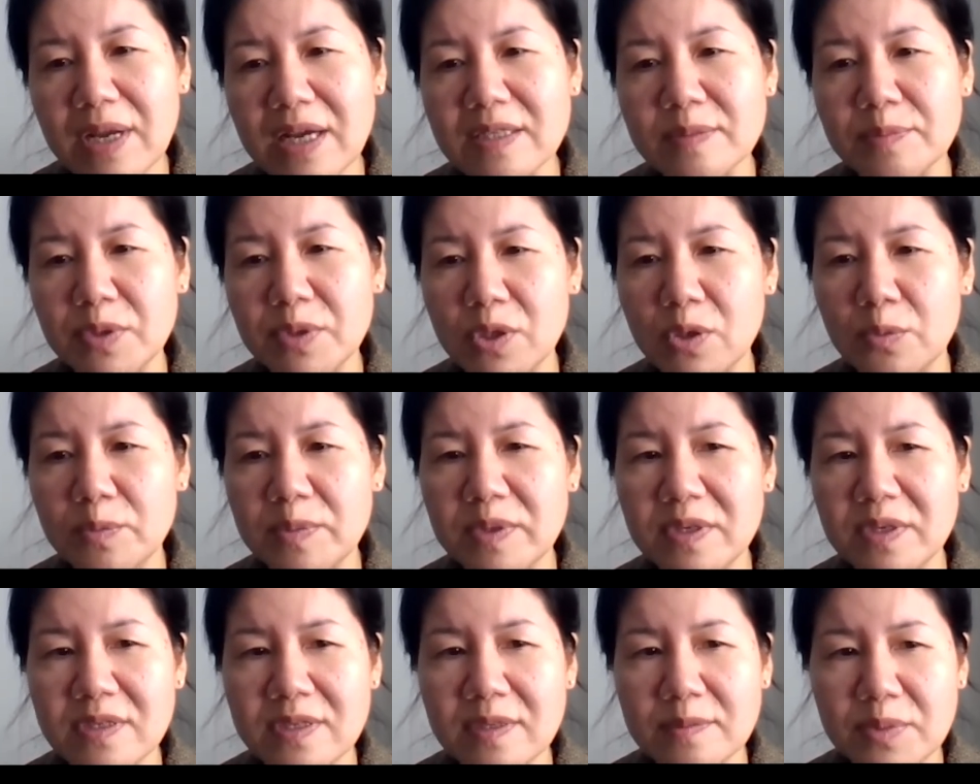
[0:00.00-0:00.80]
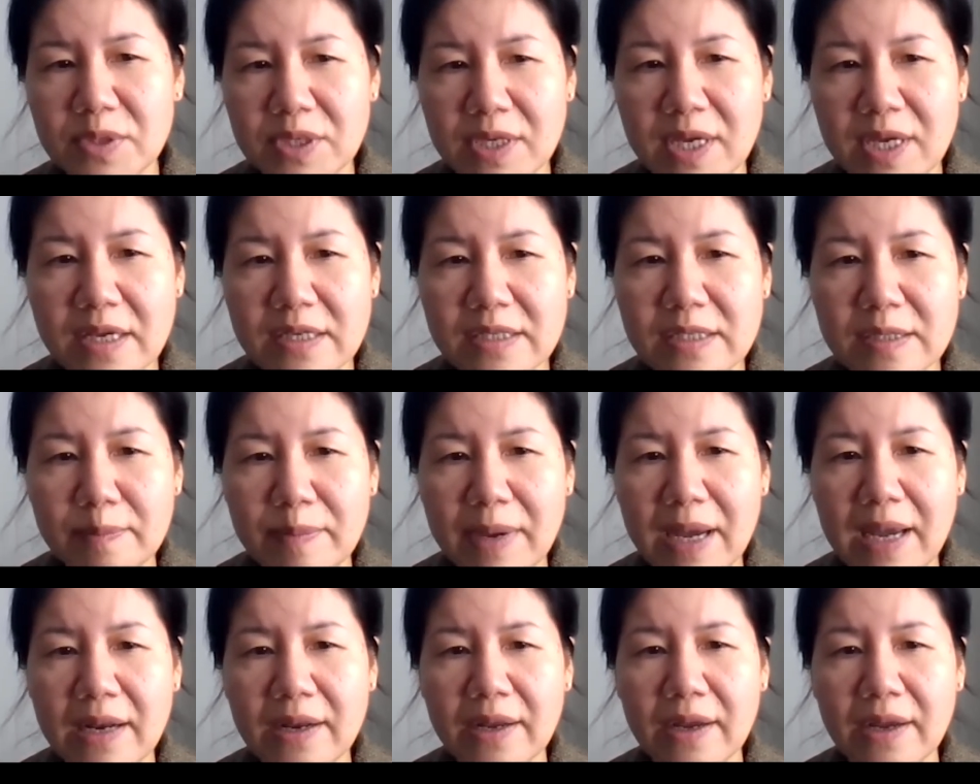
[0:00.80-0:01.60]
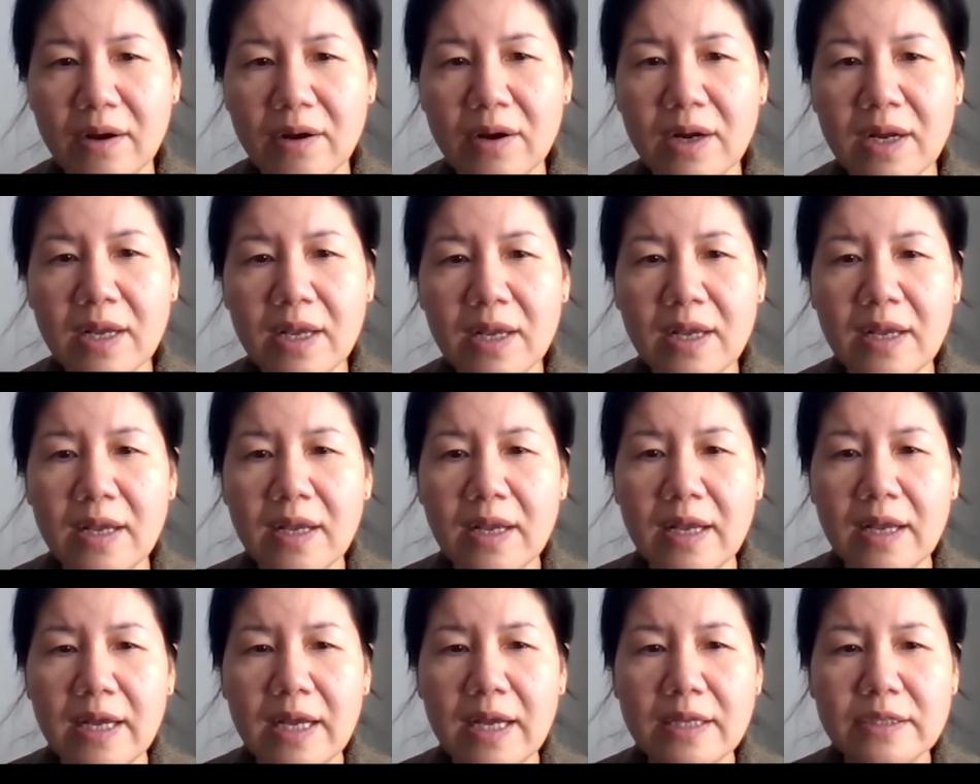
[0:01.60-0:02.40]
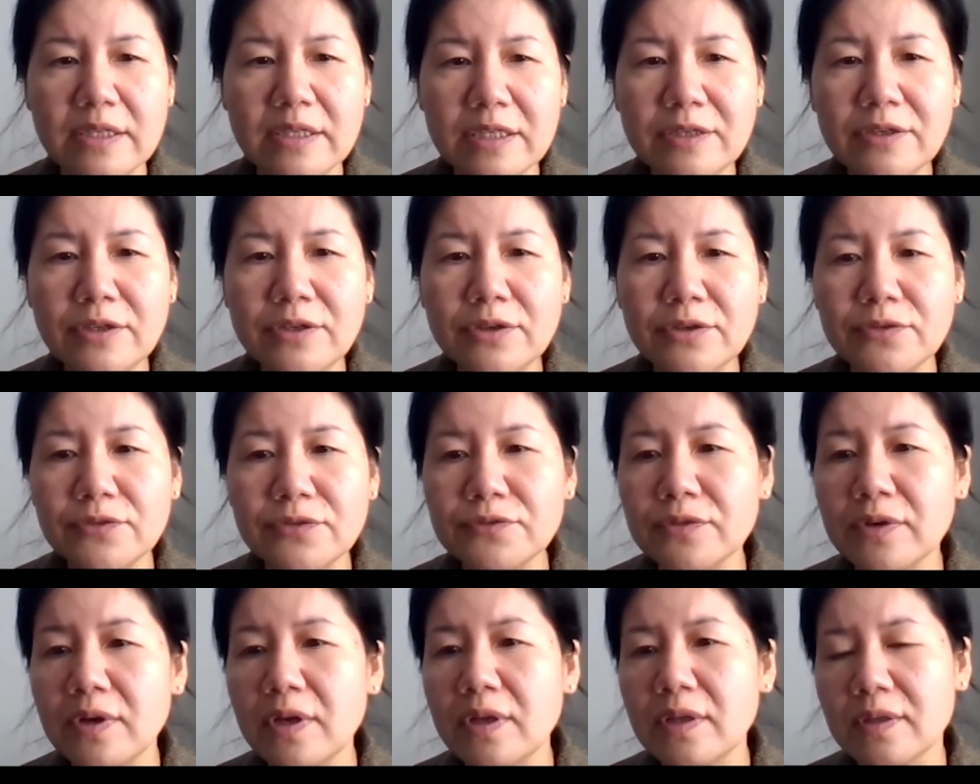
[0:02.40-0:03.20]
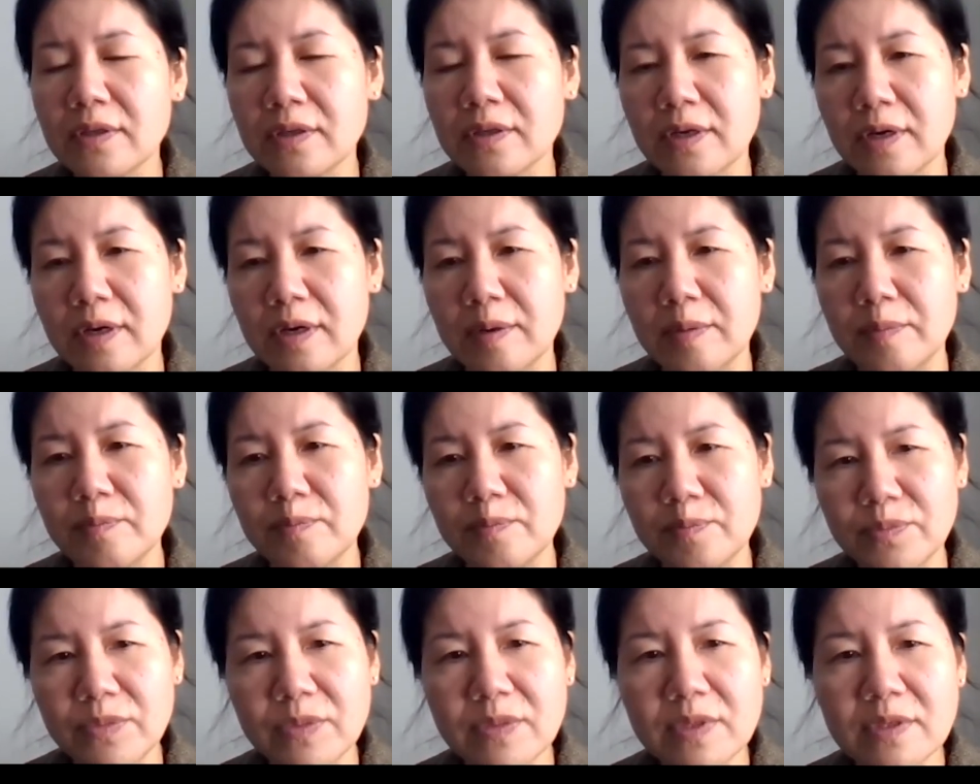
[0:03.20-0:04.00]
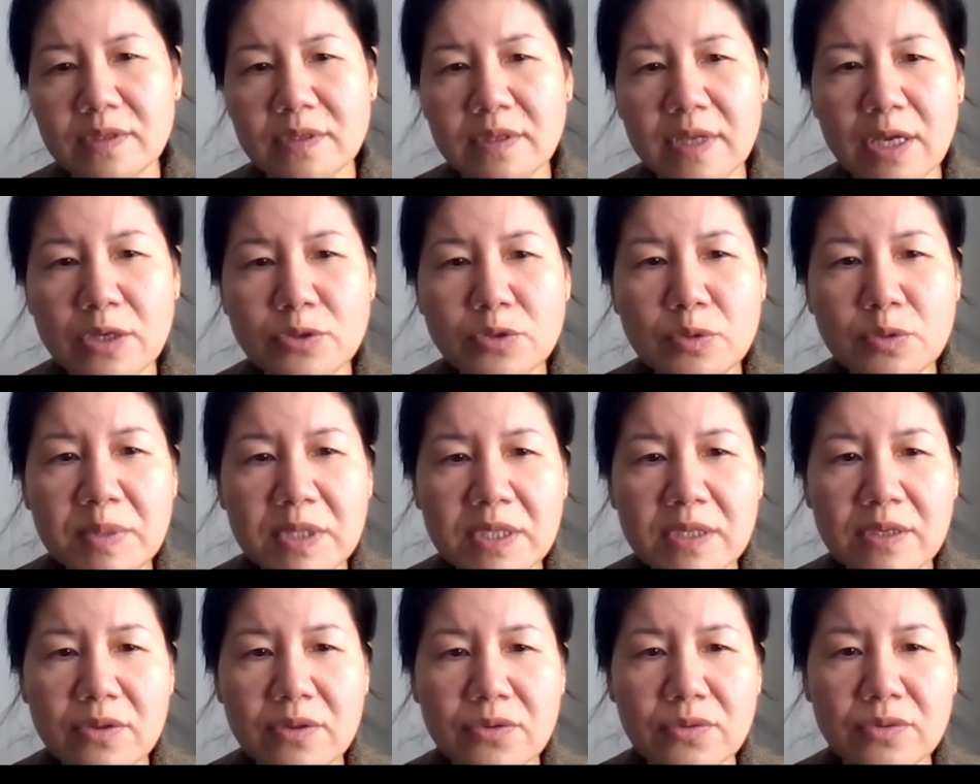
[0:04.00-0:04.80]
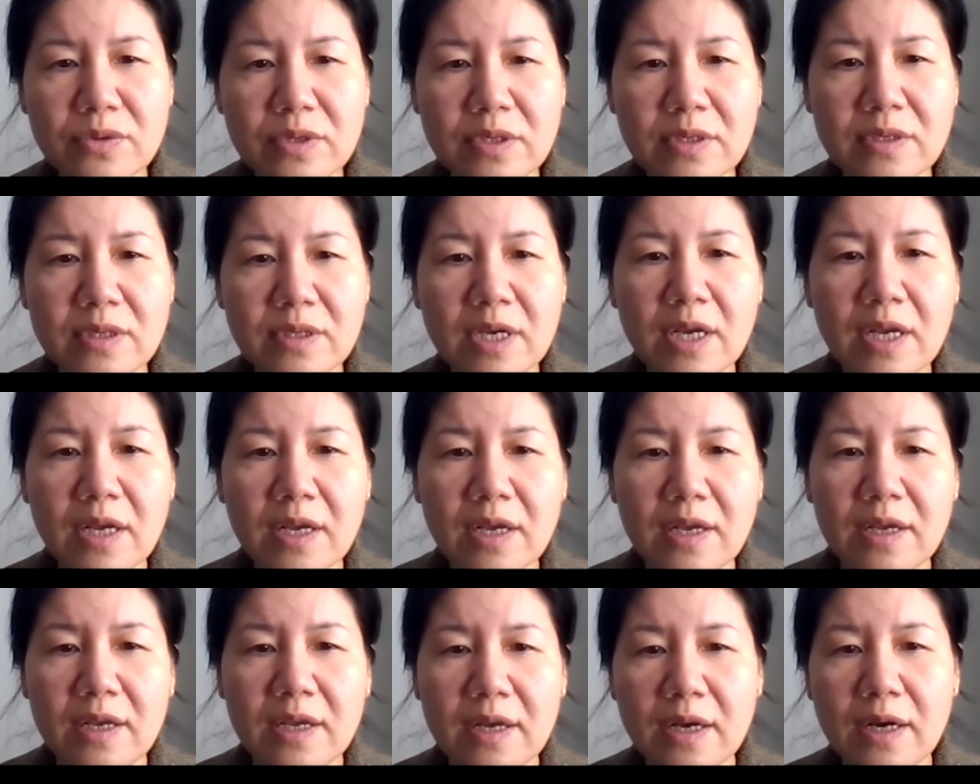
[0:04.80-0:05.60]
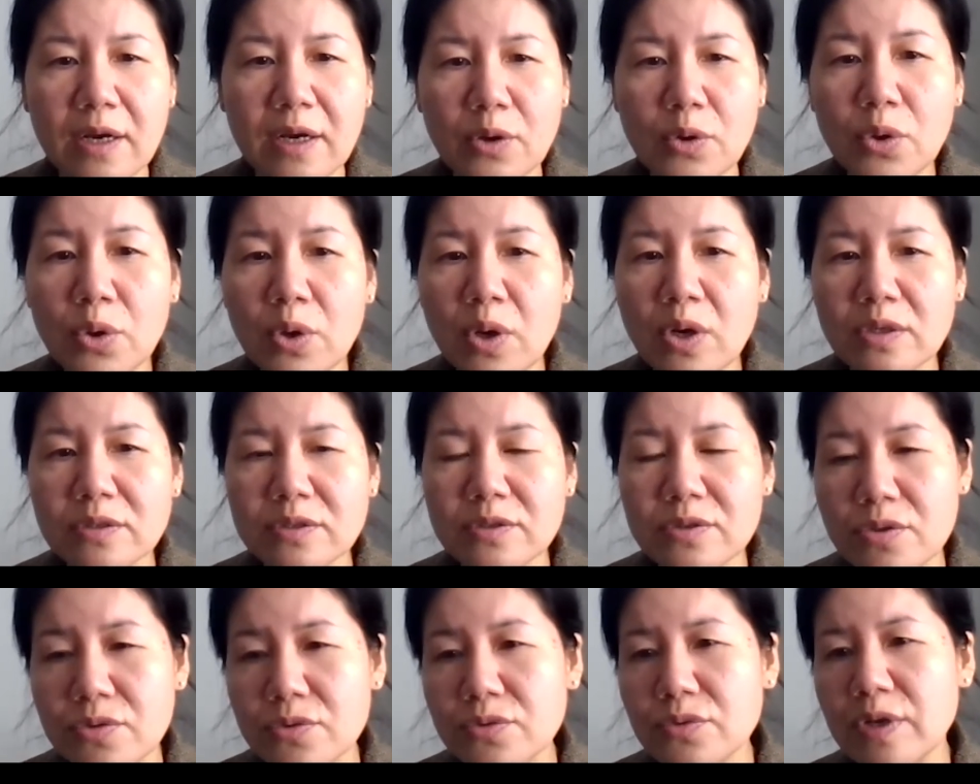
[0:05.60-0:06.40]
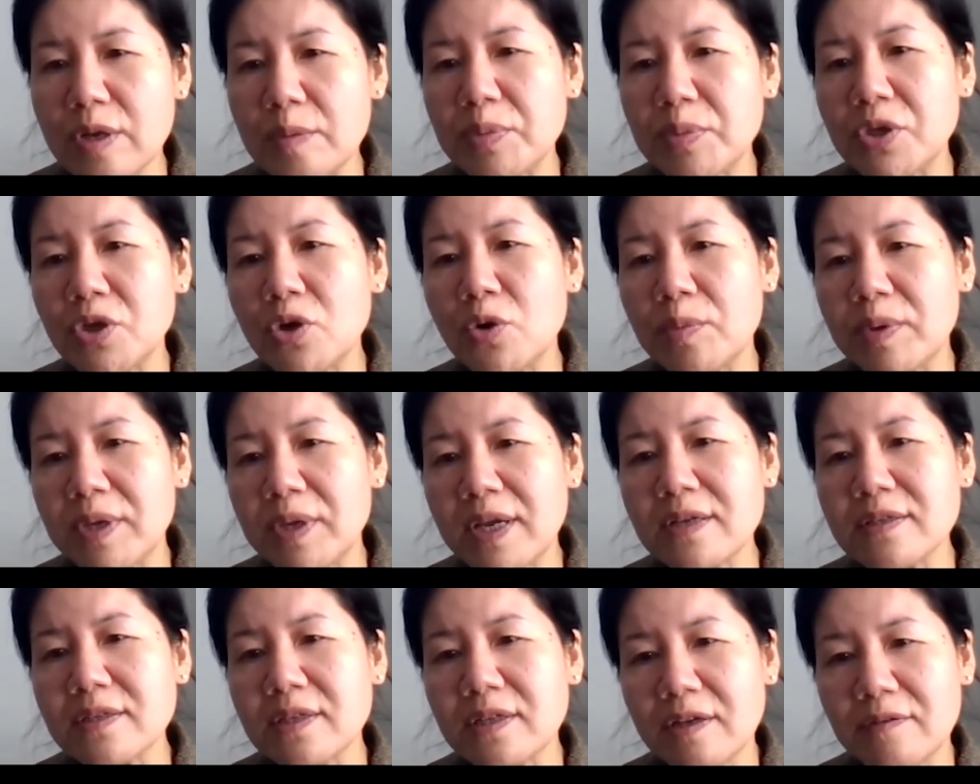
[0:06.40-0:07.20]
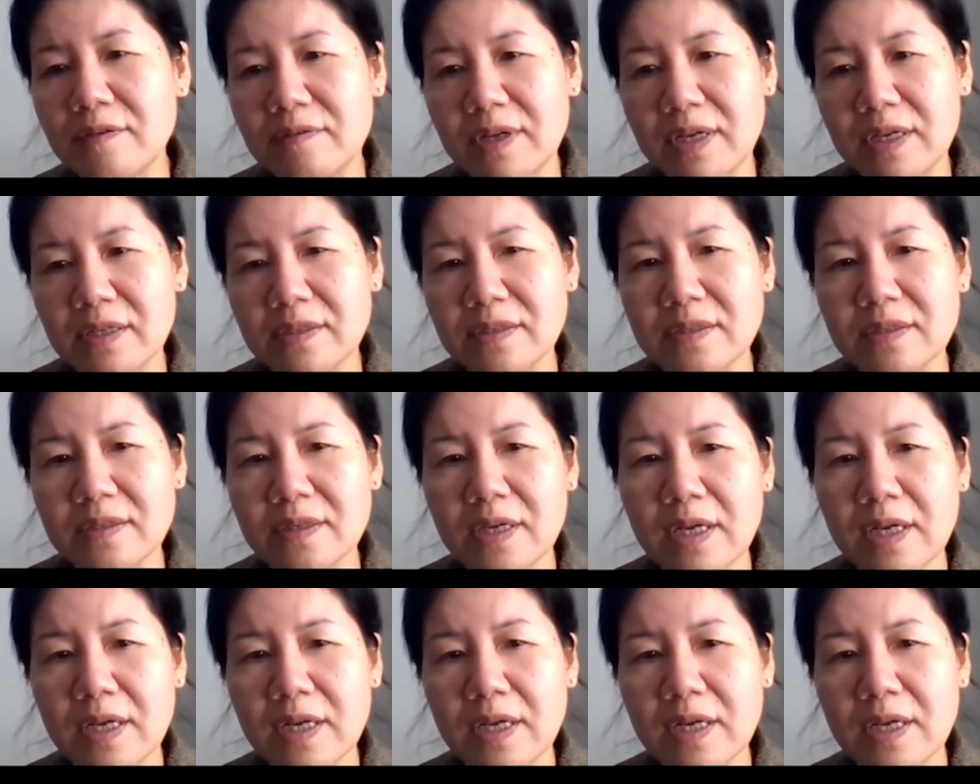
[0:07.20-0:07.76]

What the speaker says: plus POPS bilayer, and if the HBD3 cross through the POPS leaflet,